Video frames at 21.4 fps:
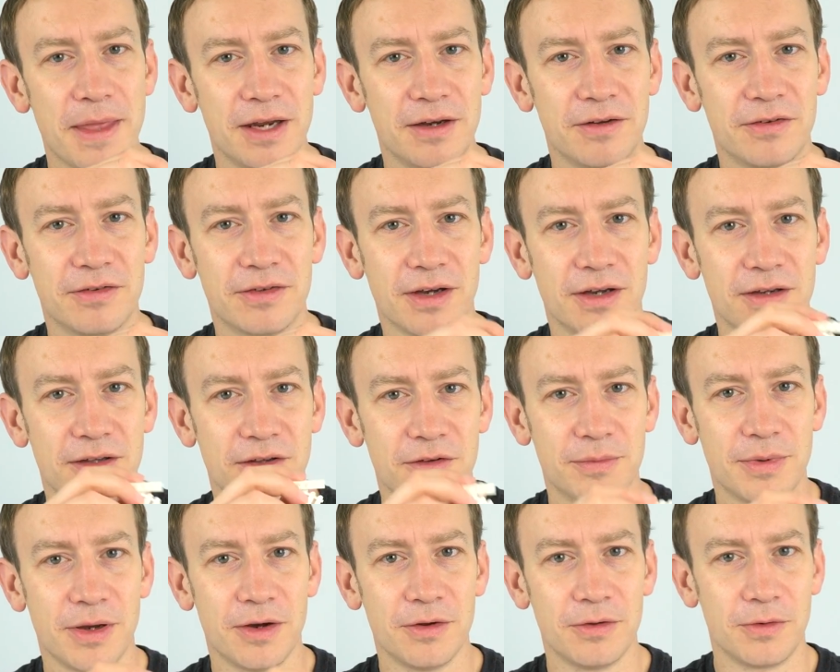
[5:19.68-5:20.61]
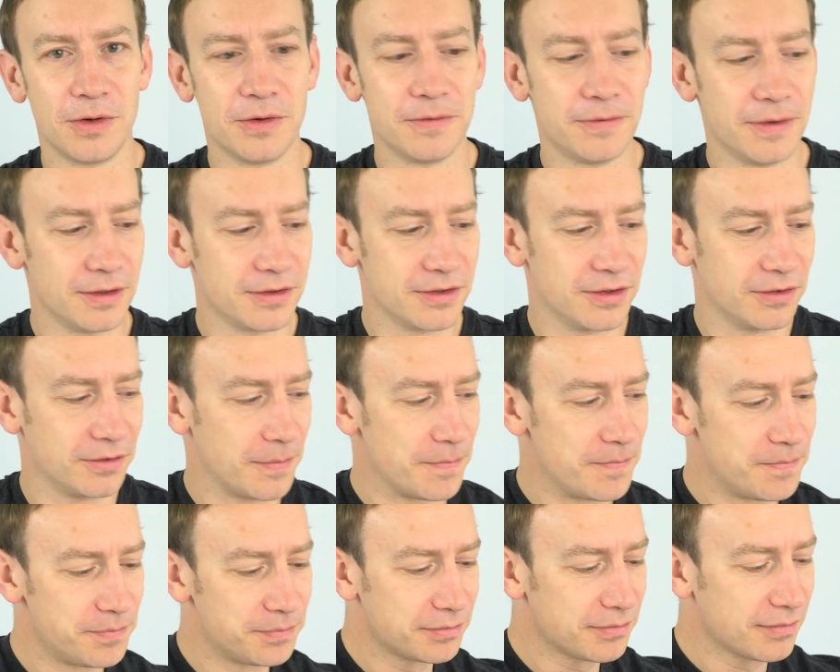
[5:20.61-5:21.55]
inside these Polaroid filters.
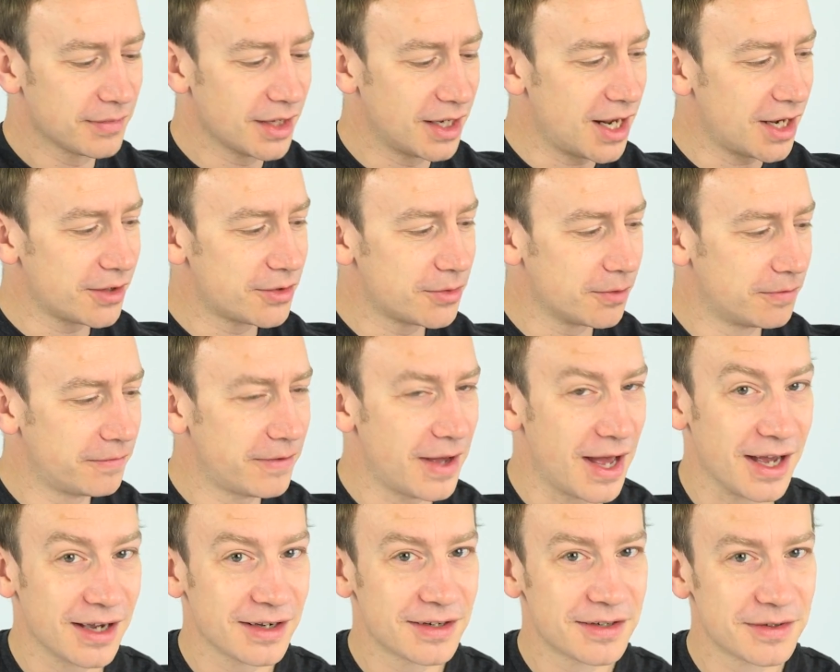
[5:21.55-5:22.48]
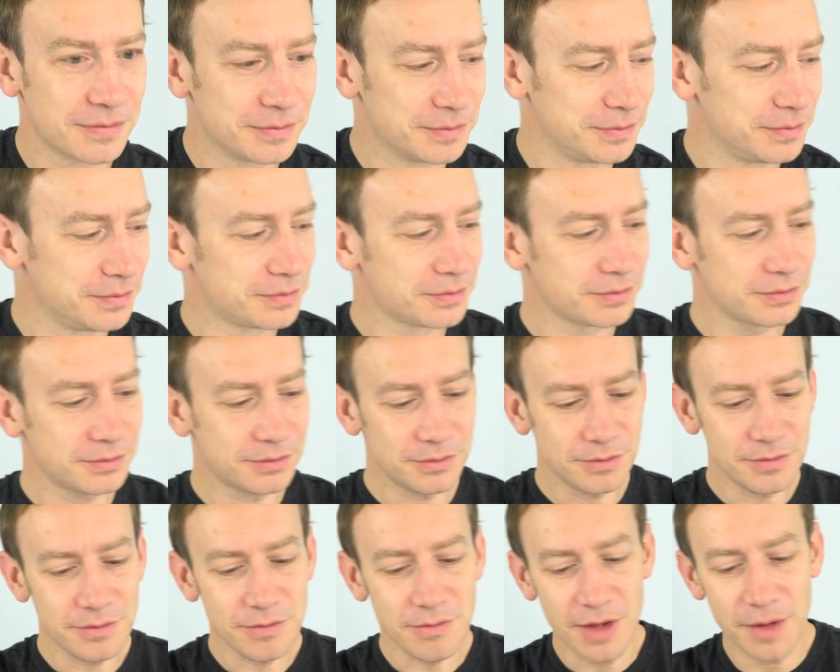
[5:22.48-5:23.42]
In actual fact,
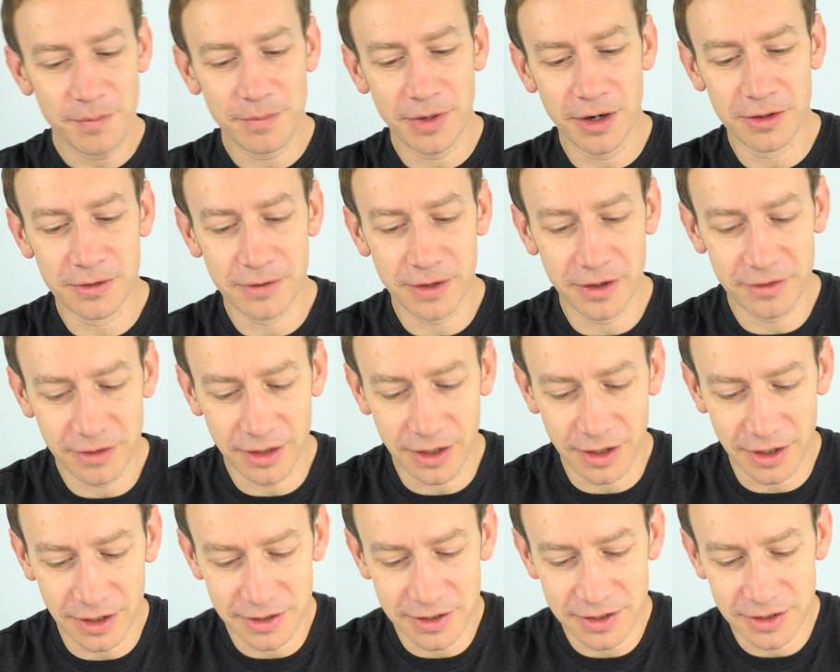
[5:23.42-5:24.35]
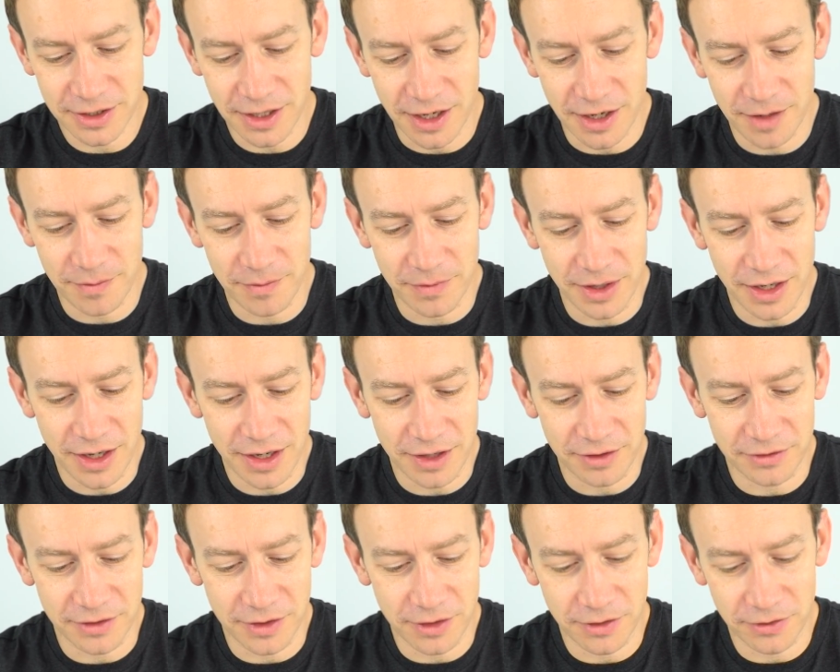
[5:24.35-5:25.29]
polarized light um,
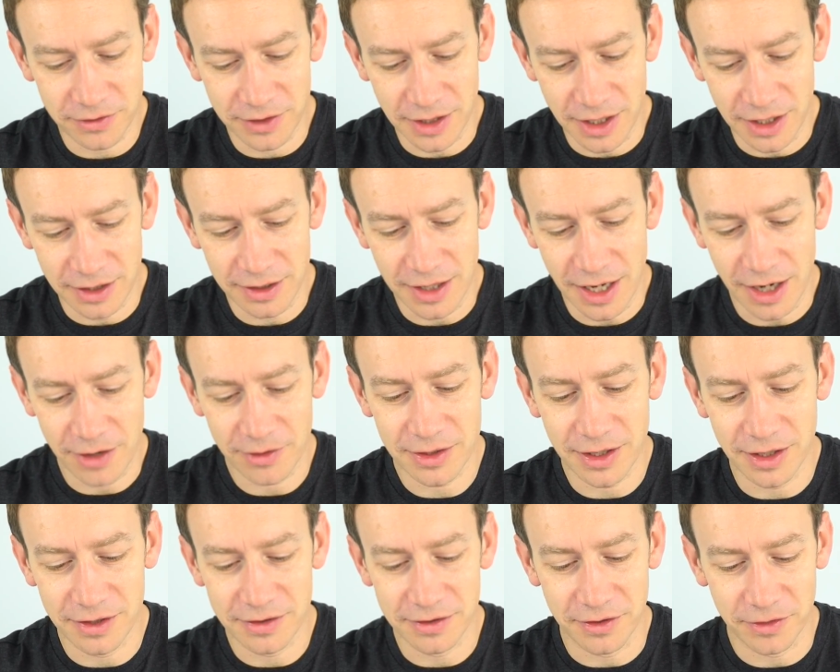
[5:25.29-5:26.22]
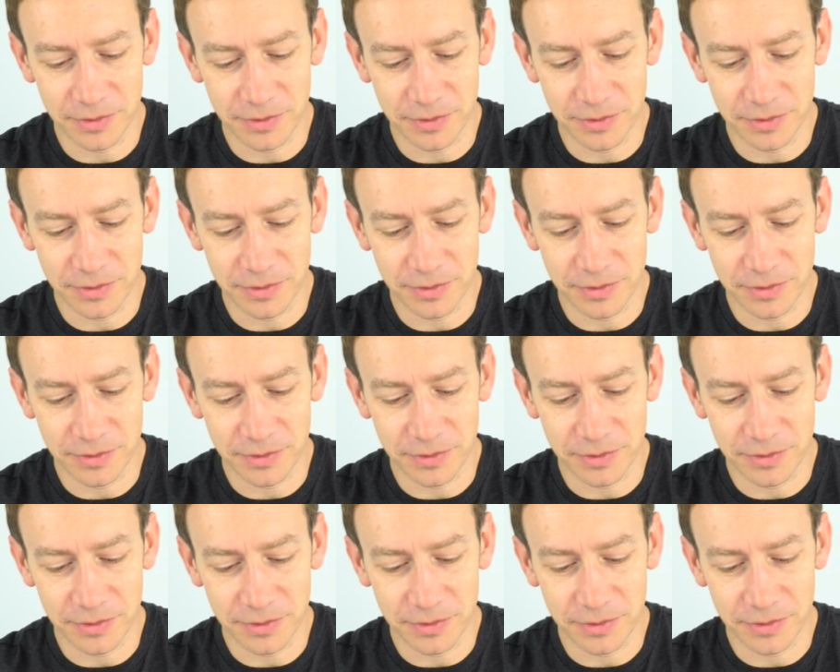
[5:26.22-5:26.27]
is used in calculator